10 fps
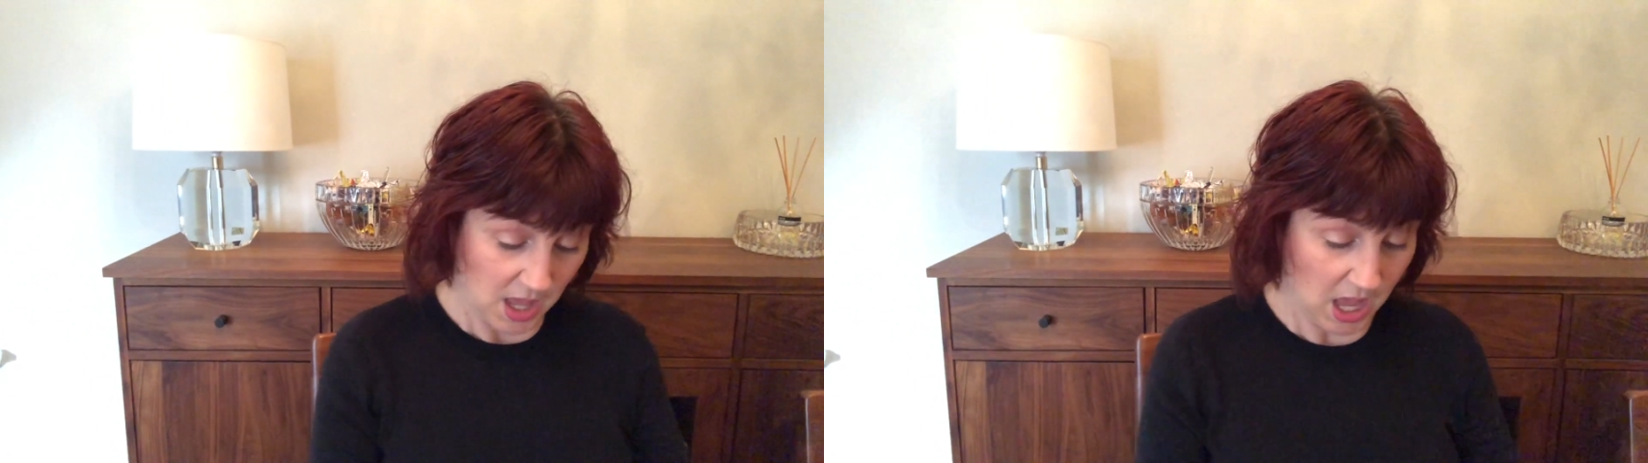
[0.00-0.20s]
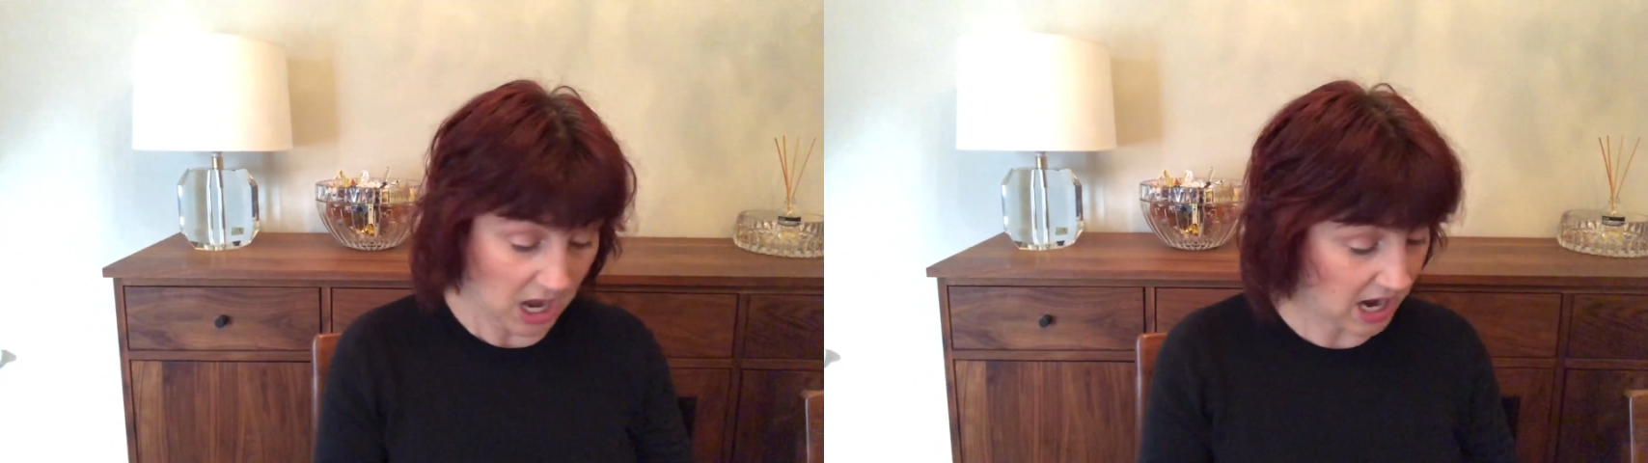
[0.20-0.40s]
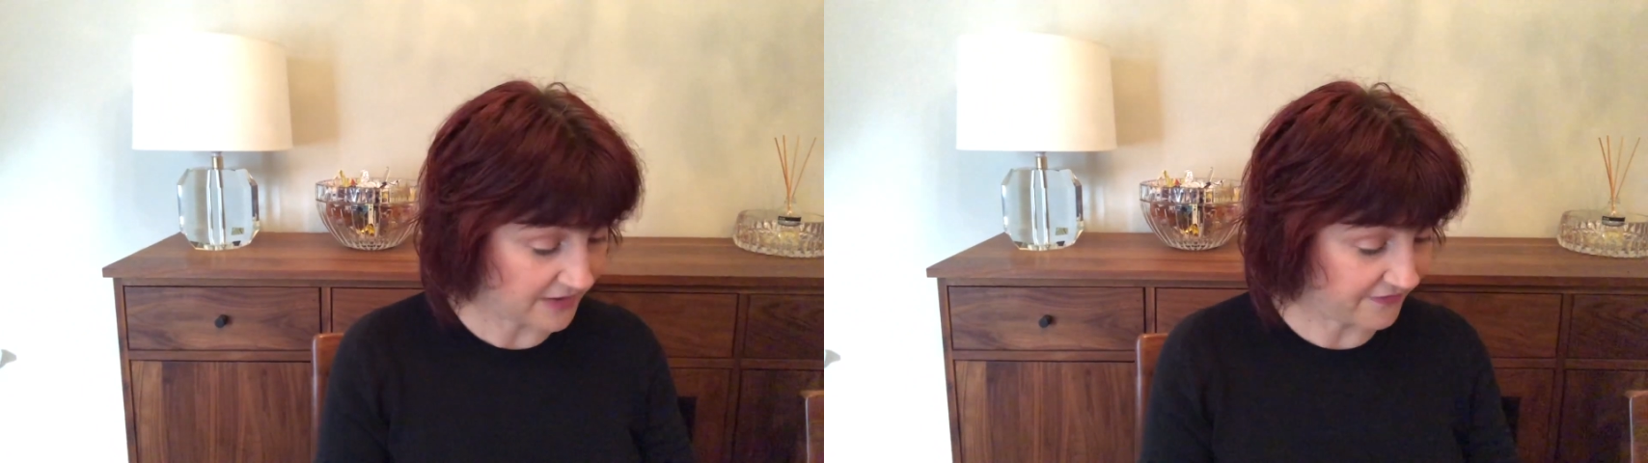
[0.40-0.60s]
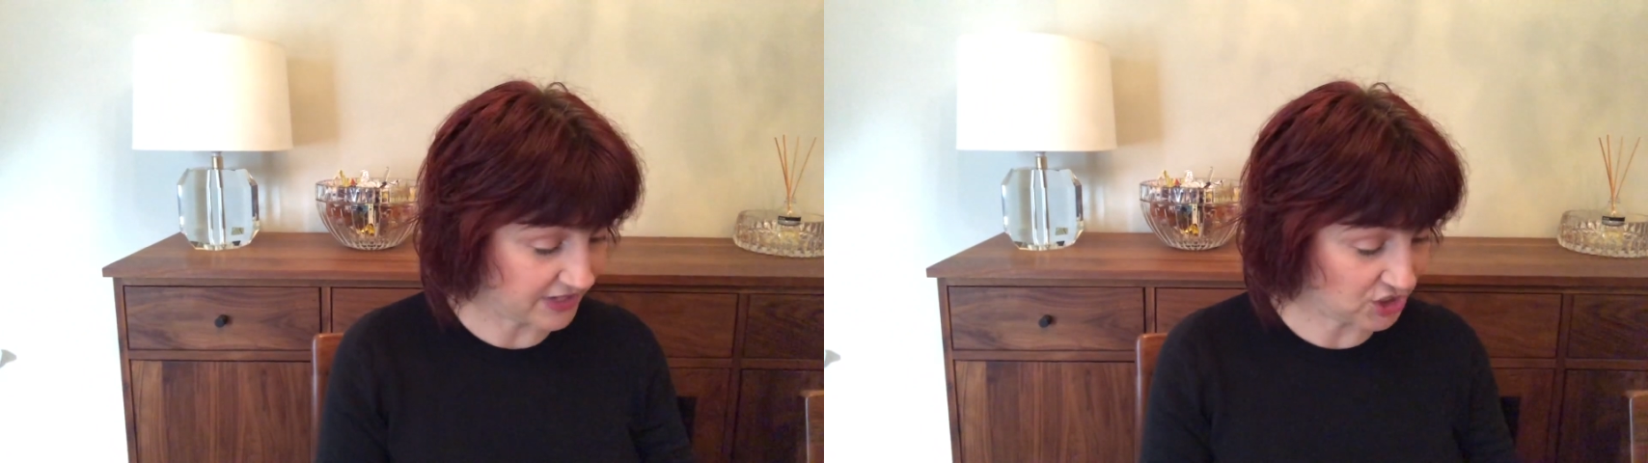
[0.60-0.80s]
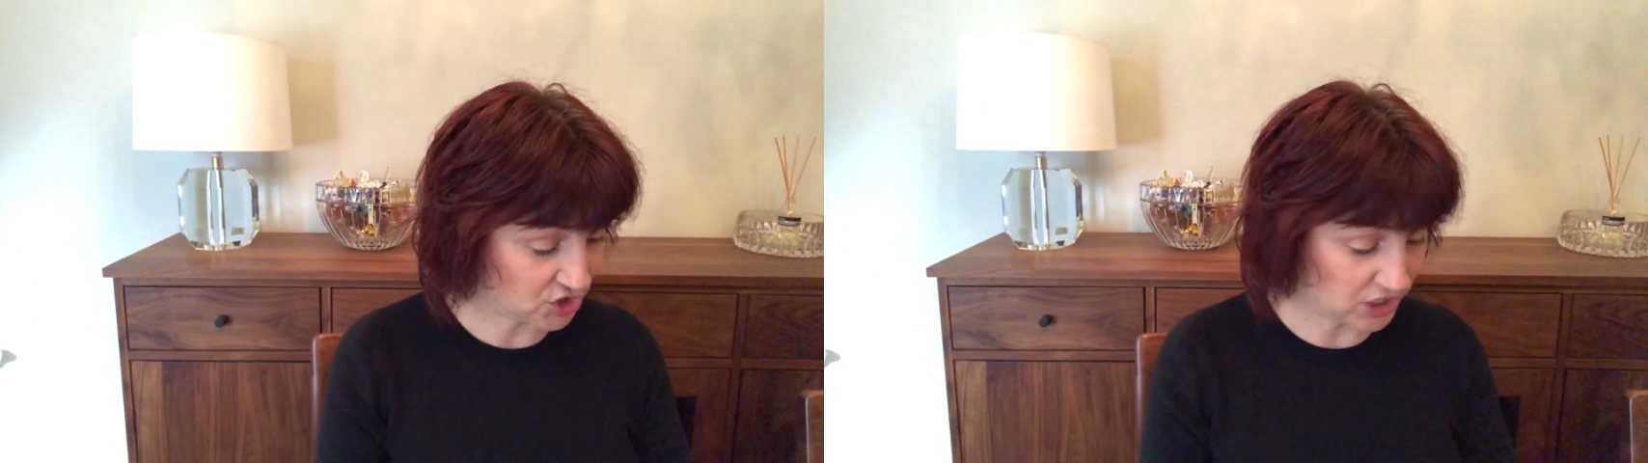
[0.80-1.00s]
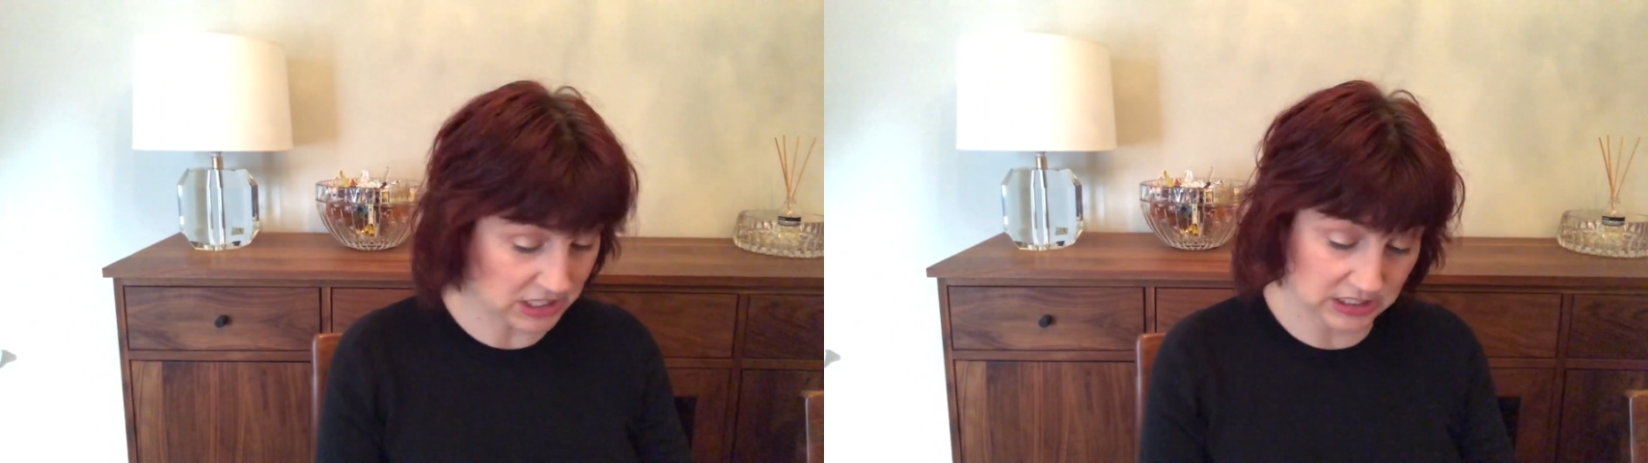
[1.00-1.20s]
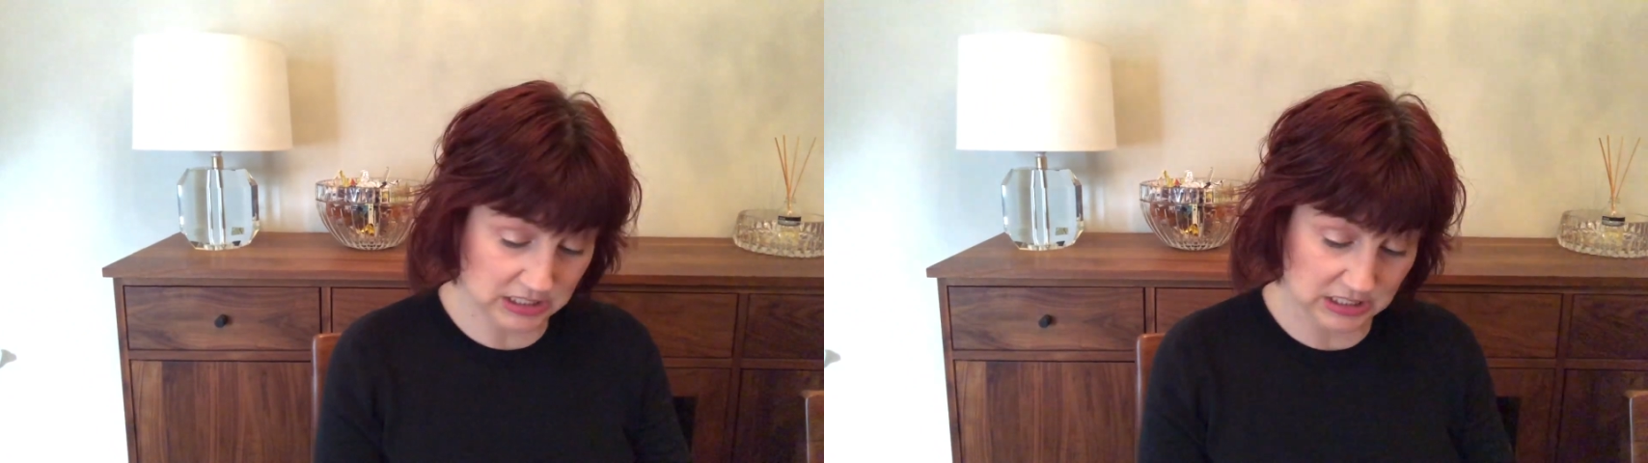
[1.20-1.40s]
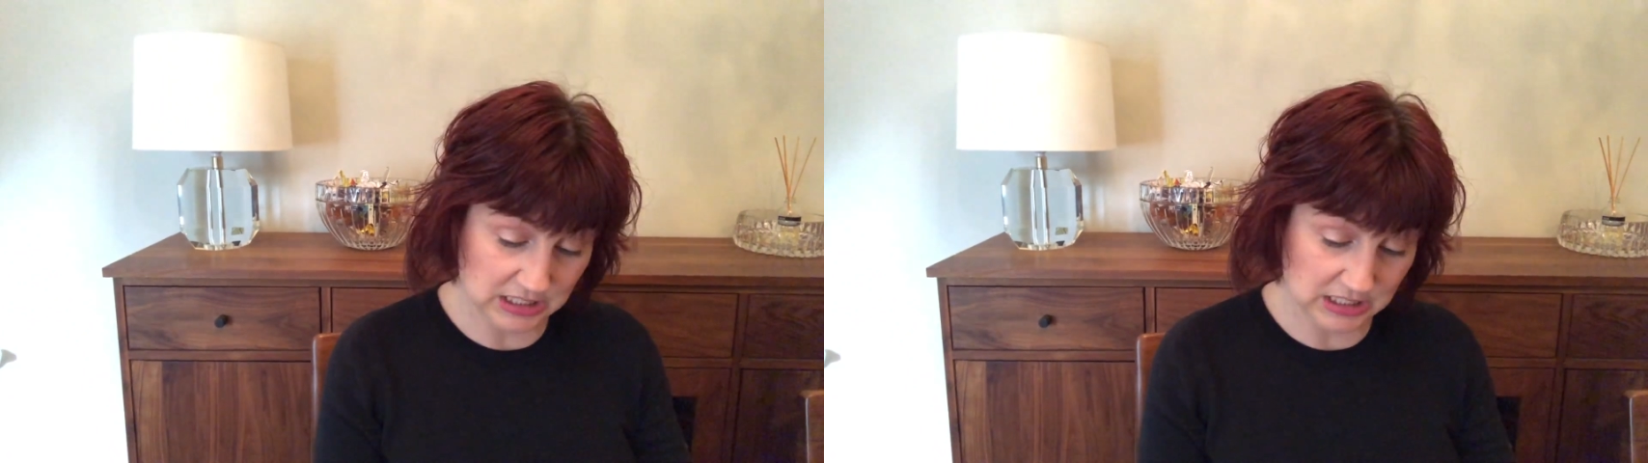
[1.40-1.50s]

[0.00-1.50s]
I finished this.